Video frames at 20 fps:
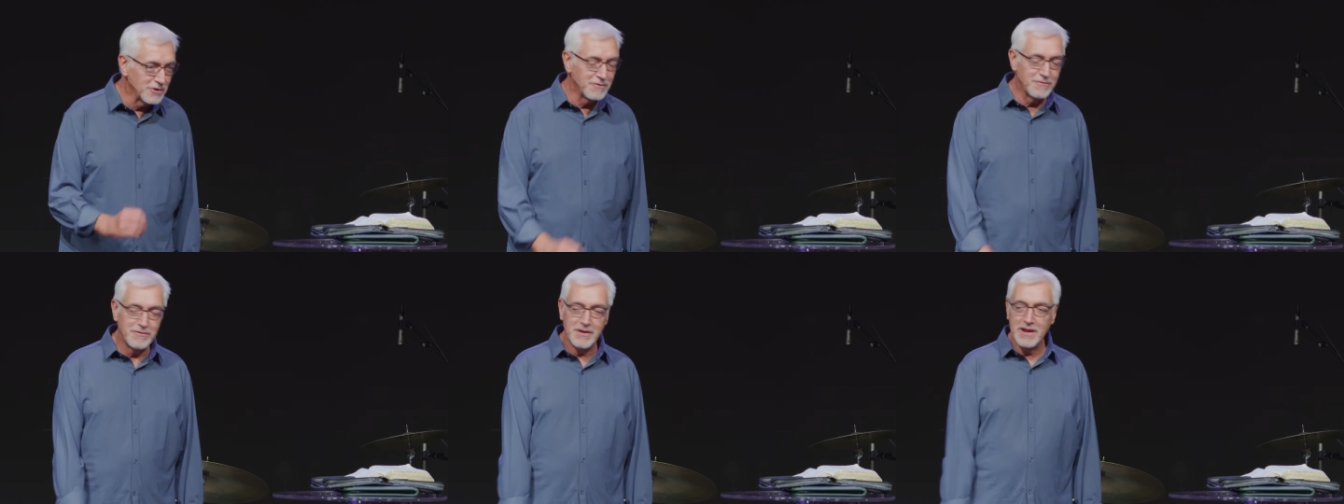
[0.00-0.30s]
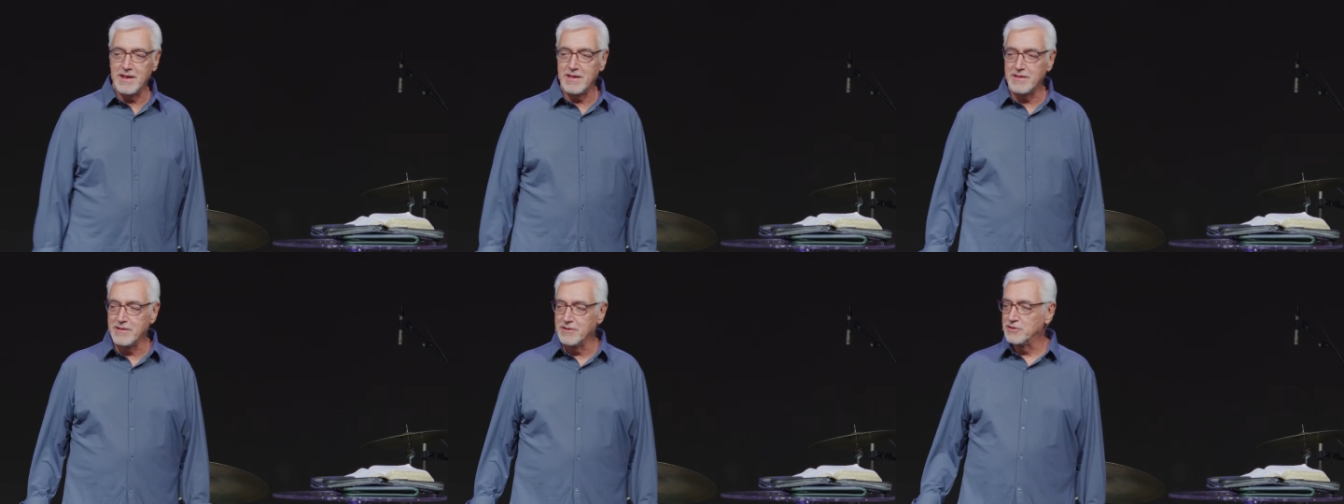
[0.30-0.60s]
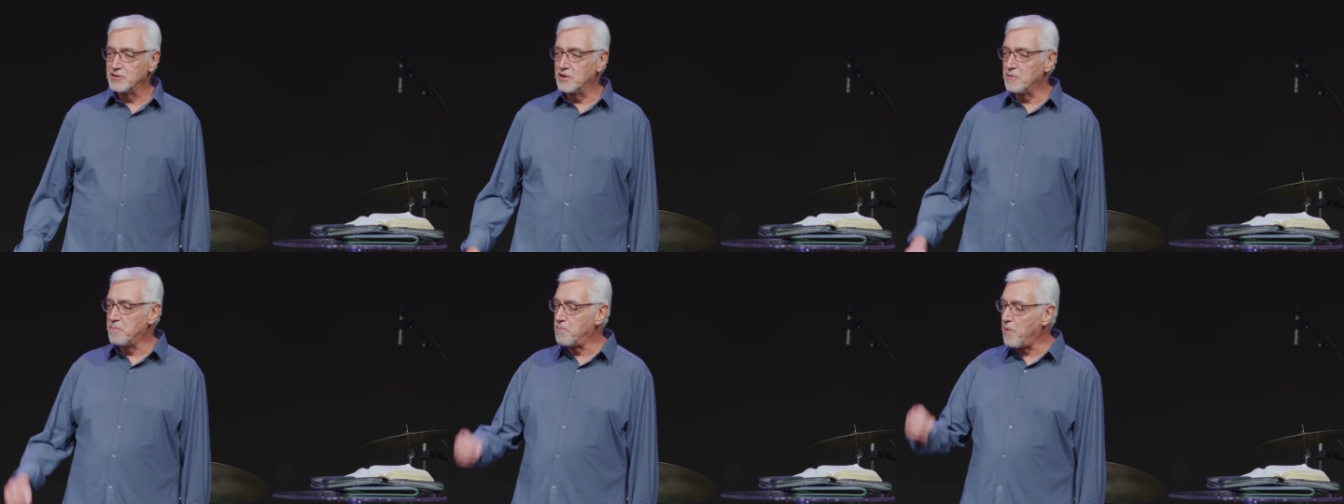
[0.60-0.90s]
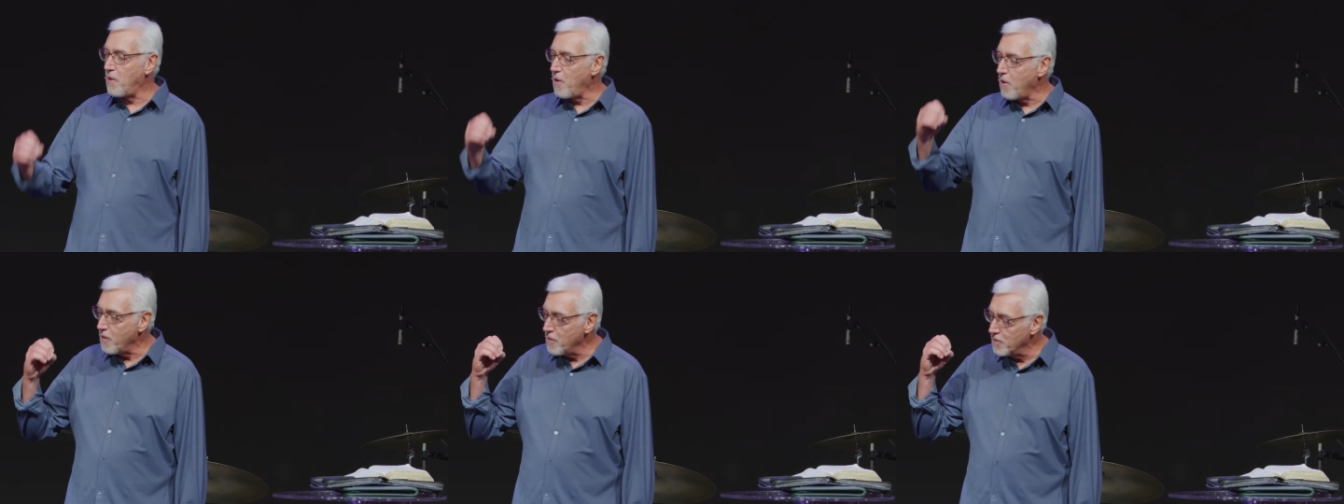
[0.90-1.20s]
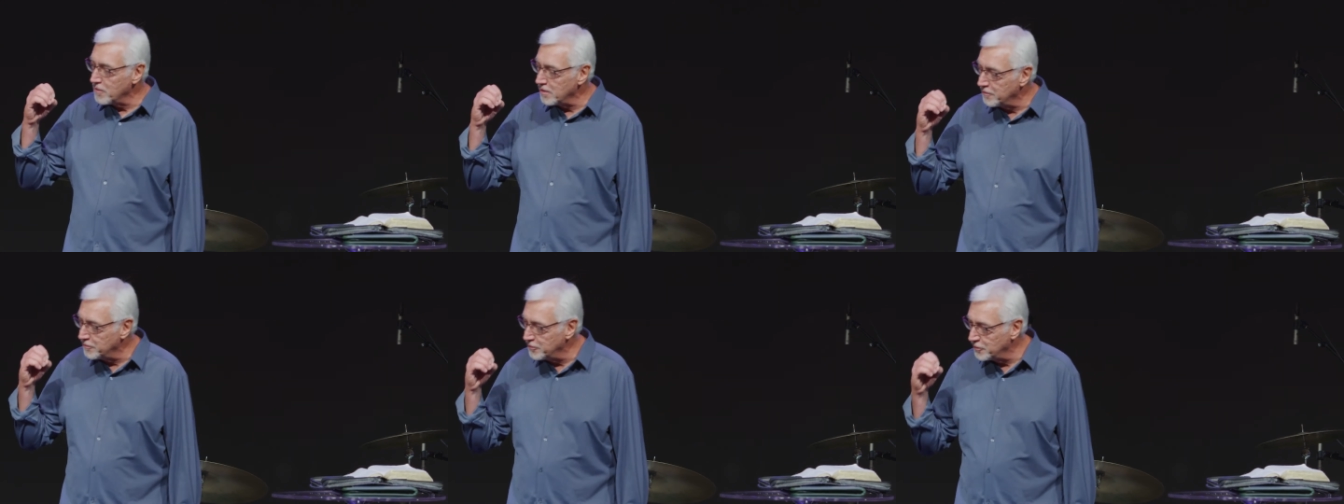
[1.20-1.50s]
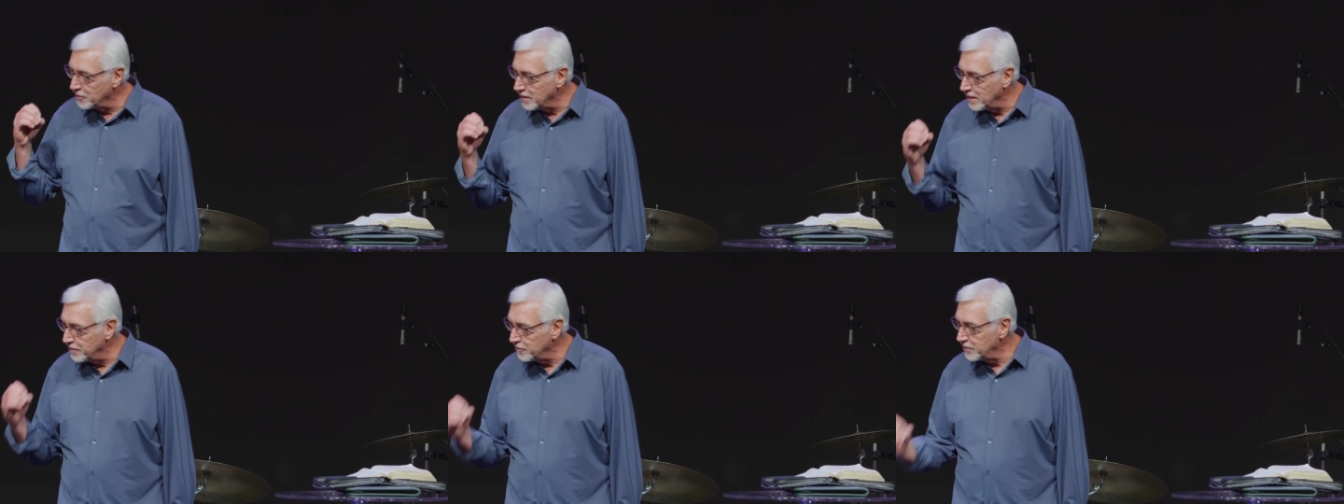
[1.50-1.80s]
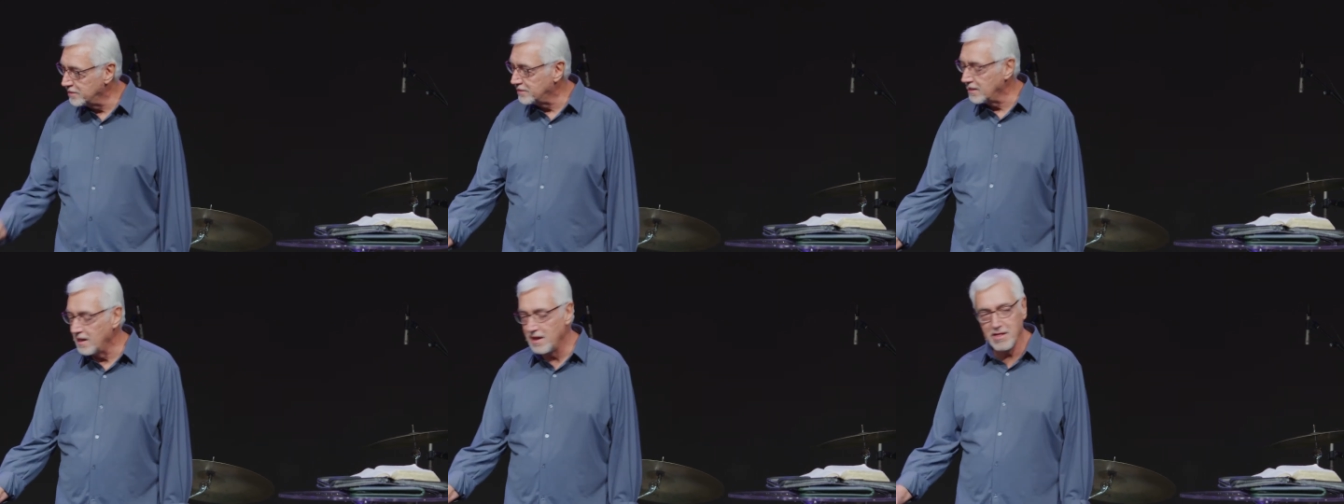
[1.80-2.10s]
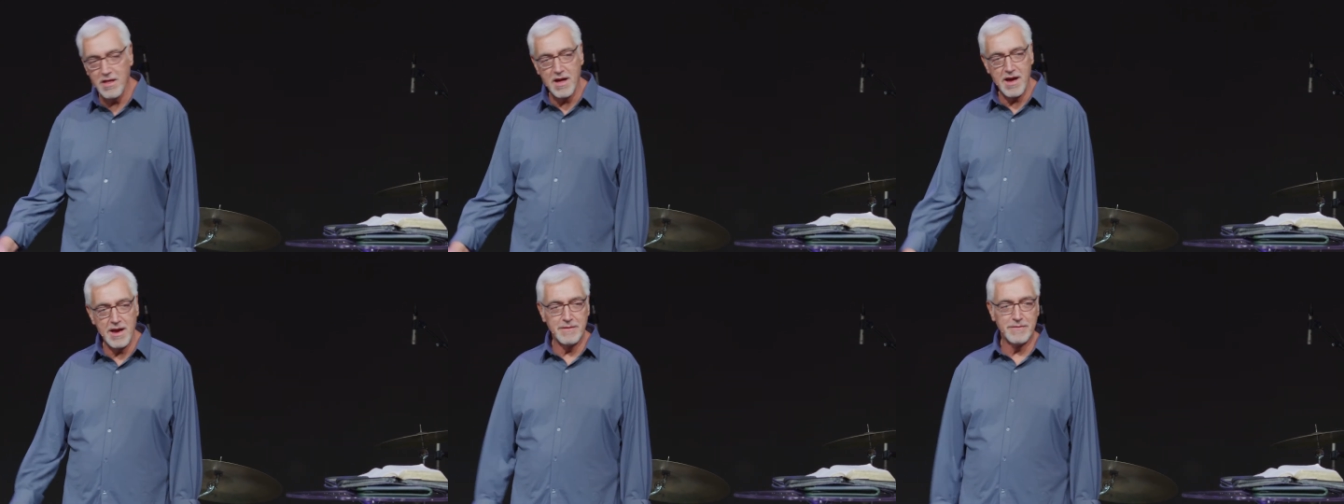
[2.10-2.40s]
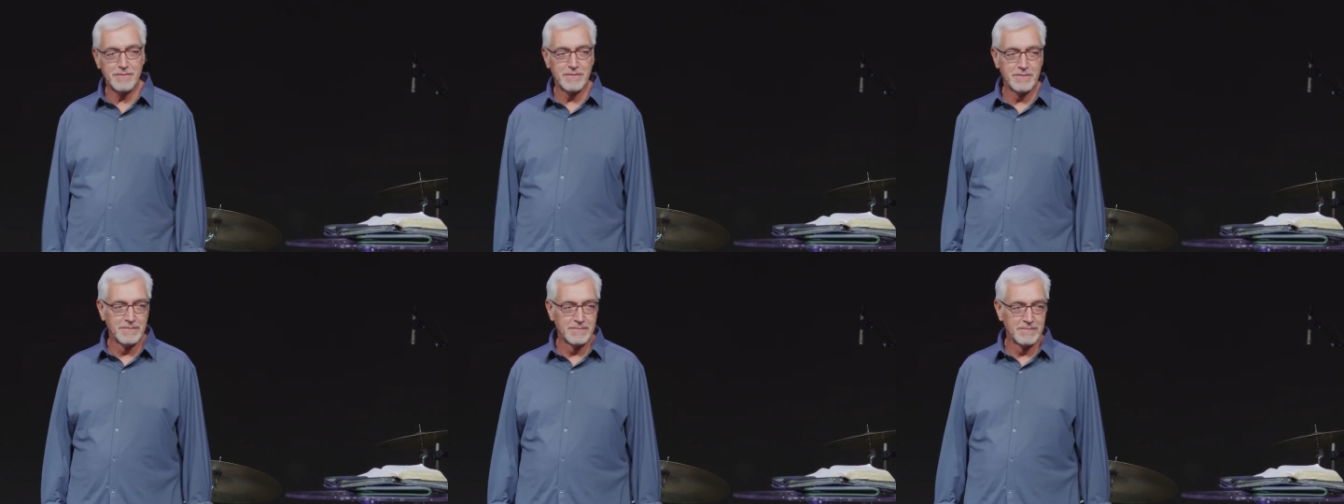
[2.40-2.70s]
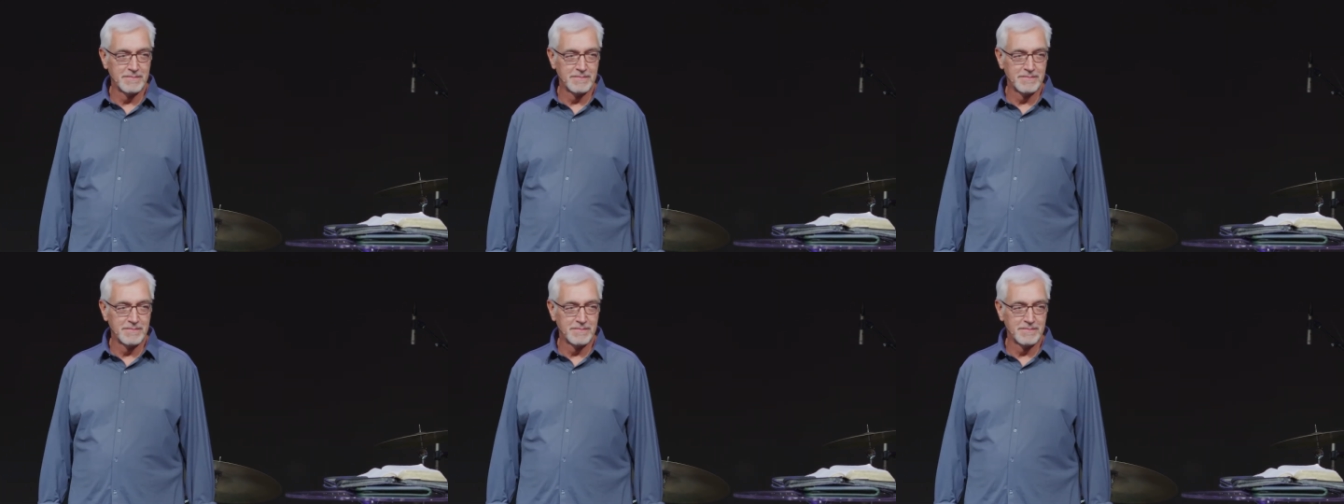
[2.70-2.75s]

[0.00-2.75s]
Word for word: faith? Is it a part of your everyday life?